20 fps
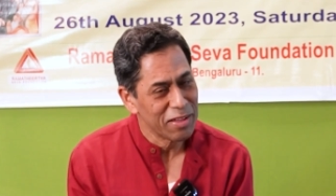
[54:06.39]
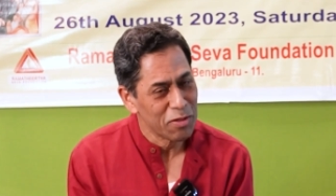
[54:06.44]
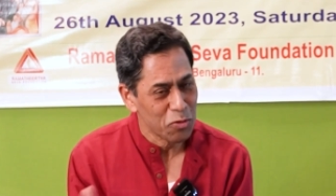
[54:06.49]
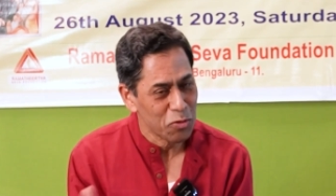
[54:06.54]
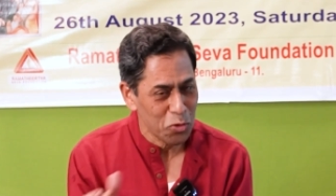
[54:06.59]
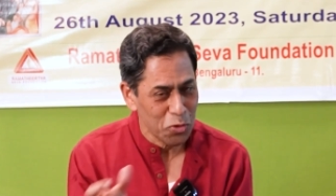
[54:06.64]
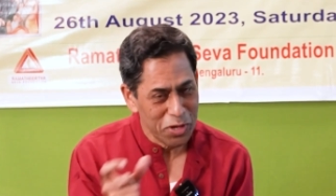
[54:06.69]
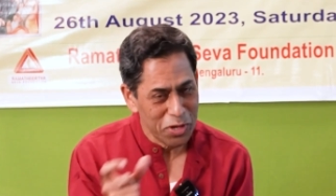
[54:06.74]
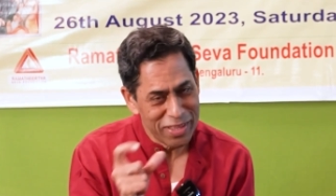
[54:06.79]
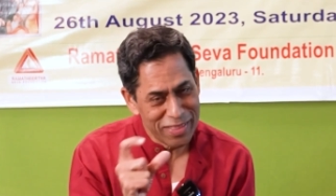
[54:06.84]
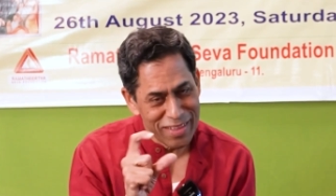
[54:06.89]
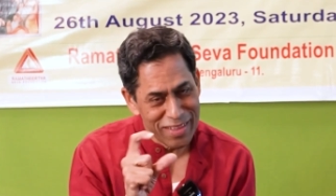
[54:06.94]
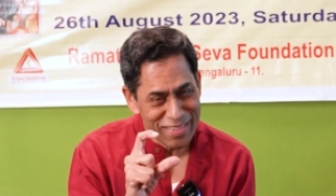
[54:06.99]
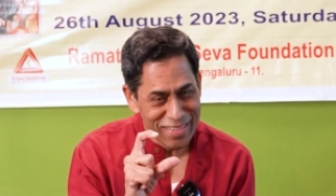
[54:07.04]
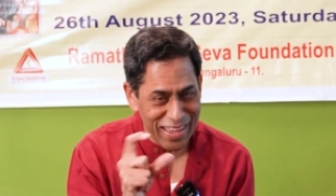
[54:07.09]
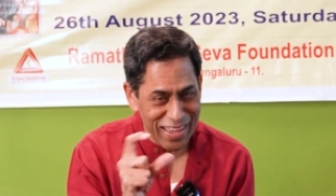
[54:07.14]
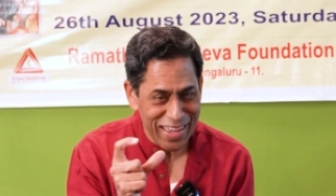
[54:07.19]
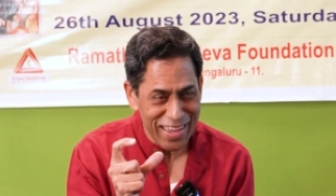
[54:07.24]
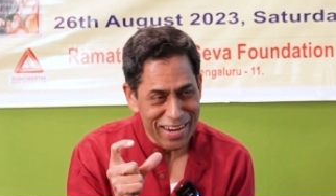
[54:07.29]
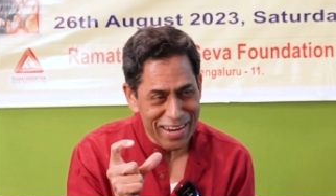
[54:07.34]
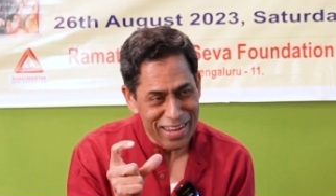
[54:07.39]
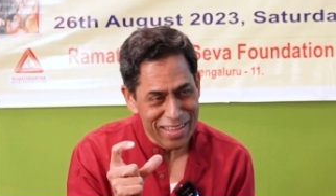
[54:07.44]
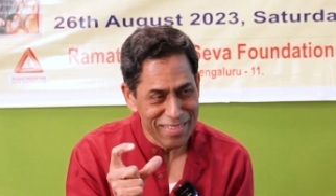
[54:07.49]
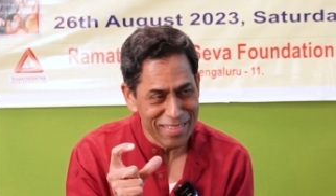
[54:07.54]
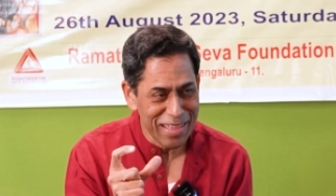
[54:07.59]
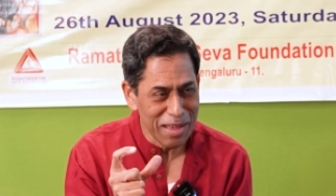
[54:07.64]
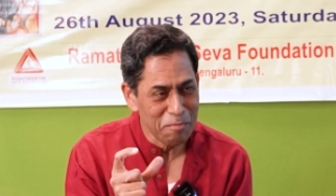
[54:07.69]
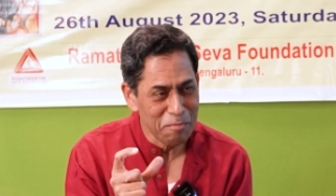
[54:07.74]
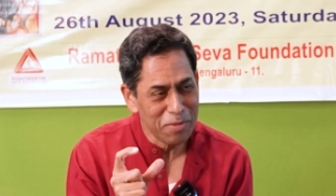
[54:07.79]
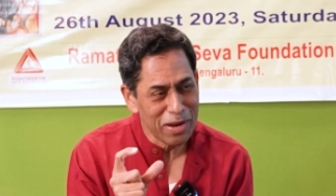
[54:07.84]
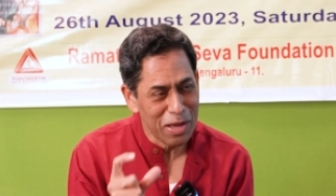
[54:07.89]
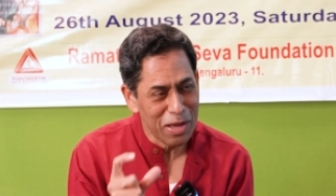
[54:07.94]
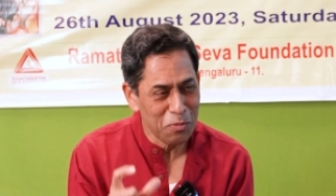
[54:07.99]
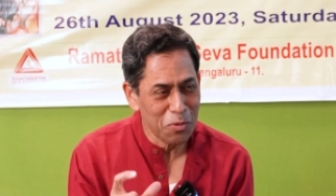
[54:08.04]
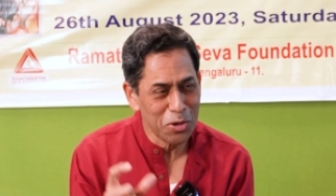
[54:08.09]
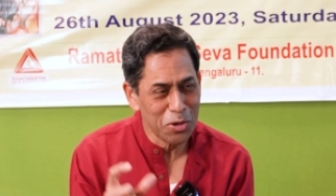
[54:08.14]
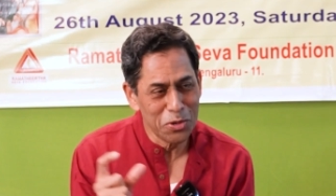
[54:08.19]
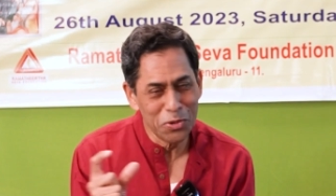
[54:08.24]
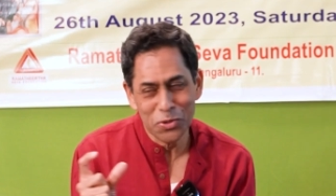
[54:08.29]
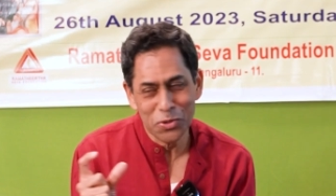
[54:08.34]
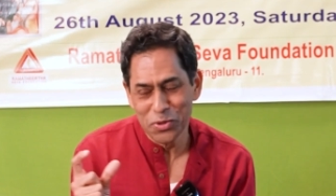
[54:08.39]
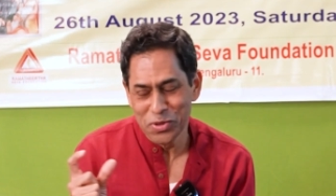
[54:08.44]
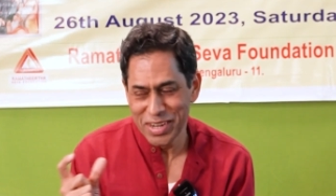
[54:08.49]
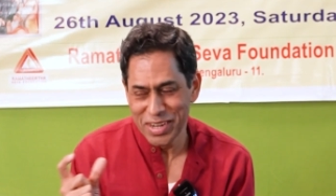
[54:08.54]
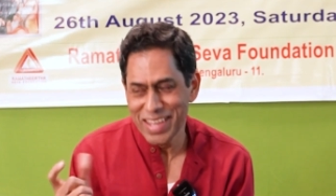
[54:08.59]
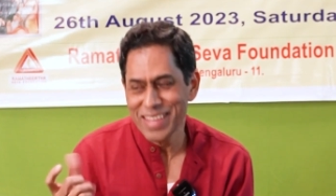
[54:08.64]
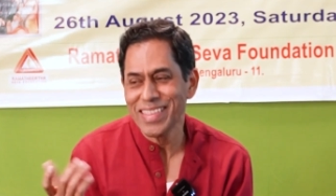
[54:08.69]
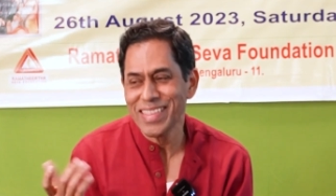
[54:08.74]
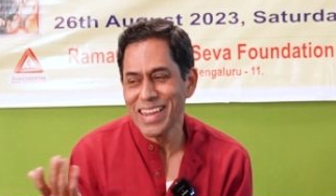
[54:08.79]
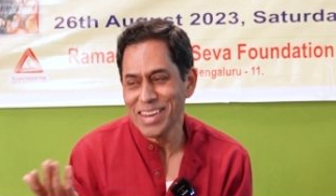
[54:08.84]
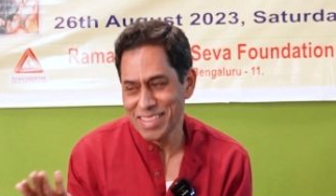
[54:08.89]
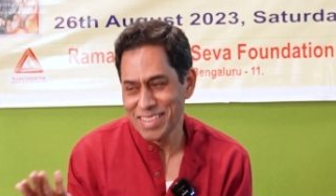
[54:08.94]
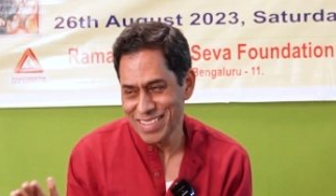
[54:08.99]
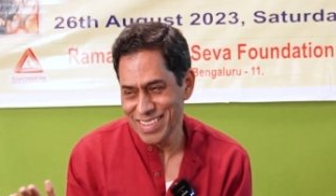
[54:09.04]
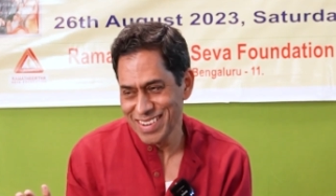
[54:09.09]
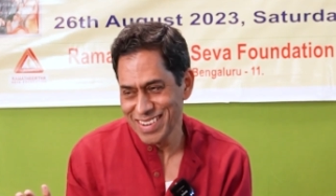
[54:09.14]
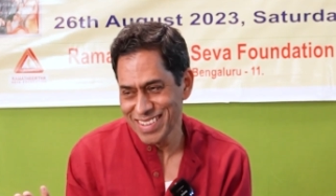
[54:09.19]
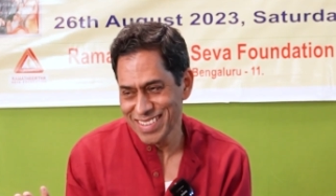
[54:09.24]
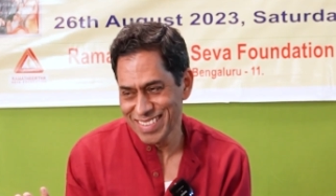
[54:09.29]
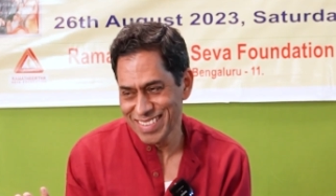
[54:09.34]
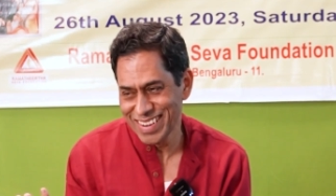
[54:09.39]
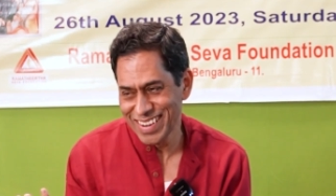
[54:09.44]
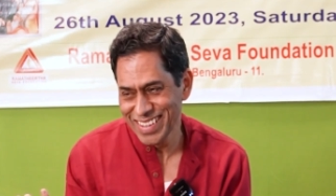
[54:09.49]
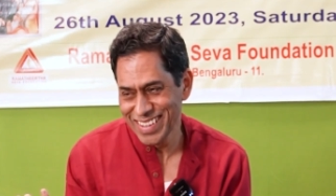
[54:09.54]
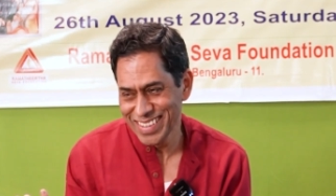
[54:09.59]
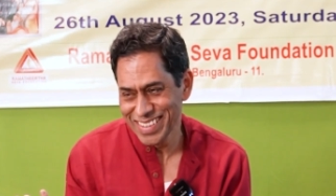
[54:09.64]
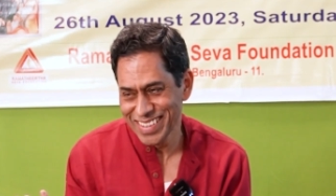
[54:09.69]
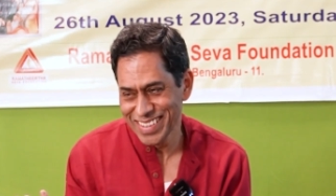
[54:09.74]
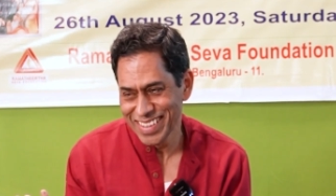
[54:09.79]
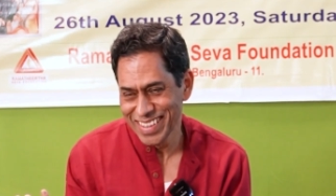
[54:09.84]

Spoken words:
So in the second example, I want you to take that seriously.